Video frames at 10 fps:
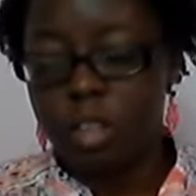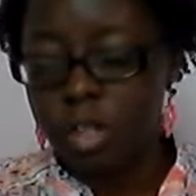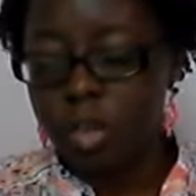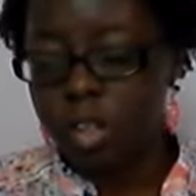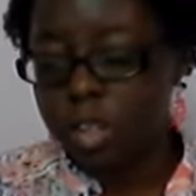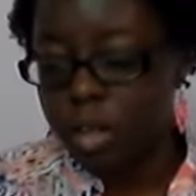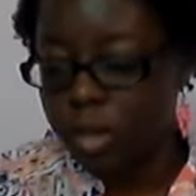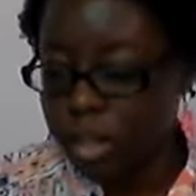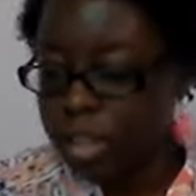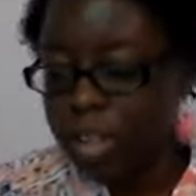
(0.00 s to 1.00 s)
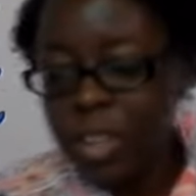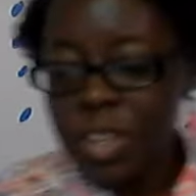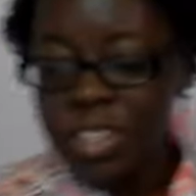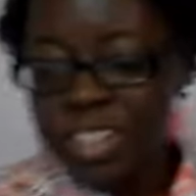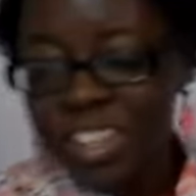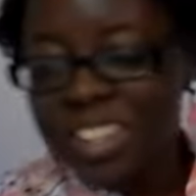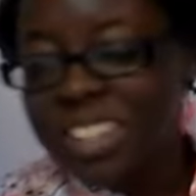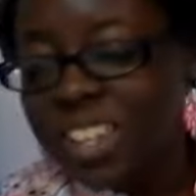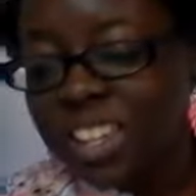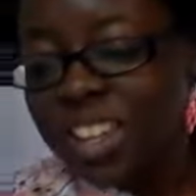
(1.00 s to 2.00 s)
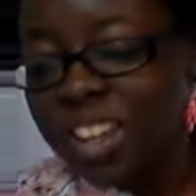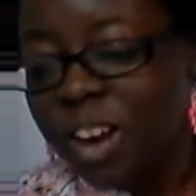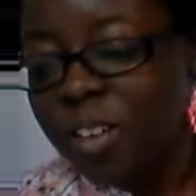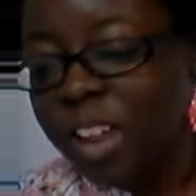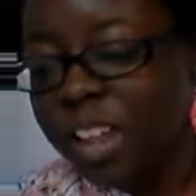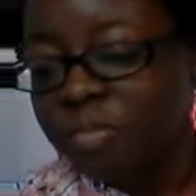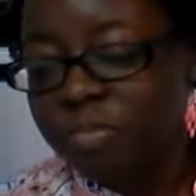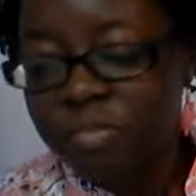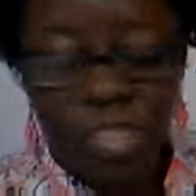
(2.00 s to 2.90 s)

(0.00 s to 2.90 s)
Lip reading: That's what I just said, right? Cookies. All right.